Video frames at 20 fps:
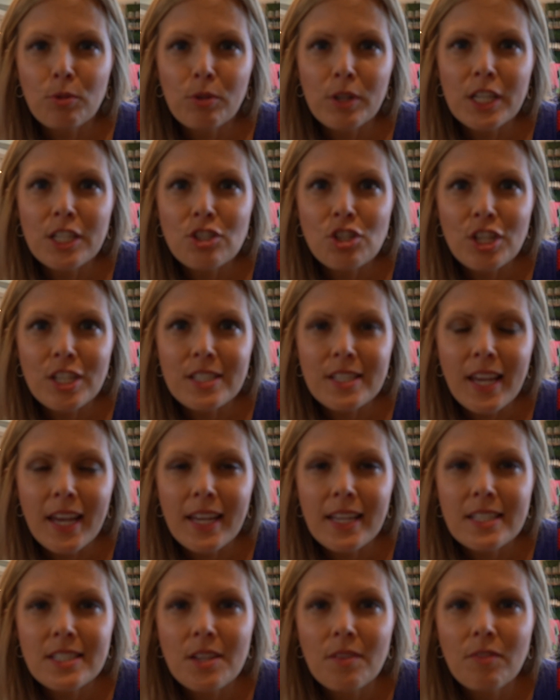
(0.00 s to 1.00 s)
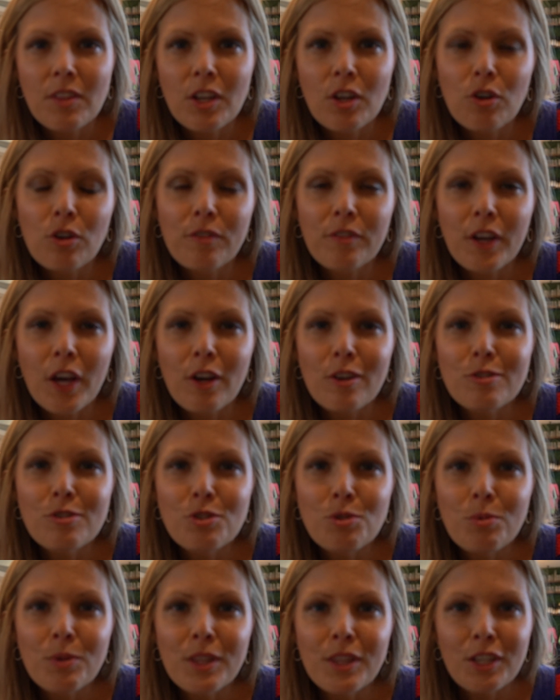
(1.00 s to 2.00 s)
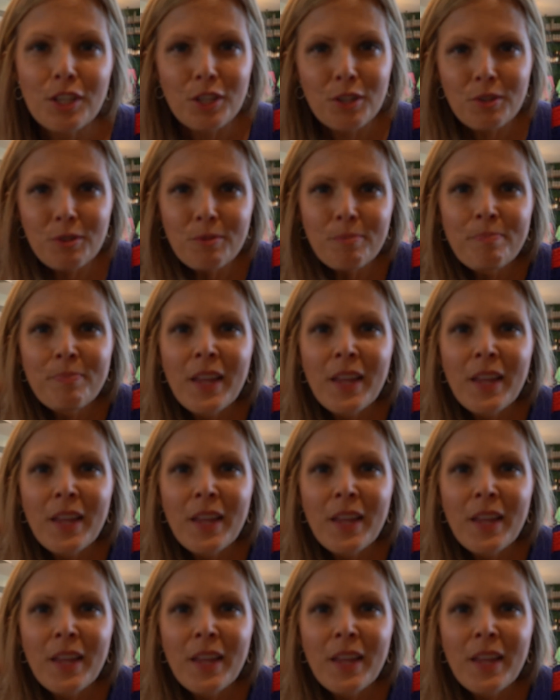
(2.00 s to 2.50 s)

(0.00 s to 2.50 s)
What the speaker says: 3 cheesecakes of the Gulf Coast with you.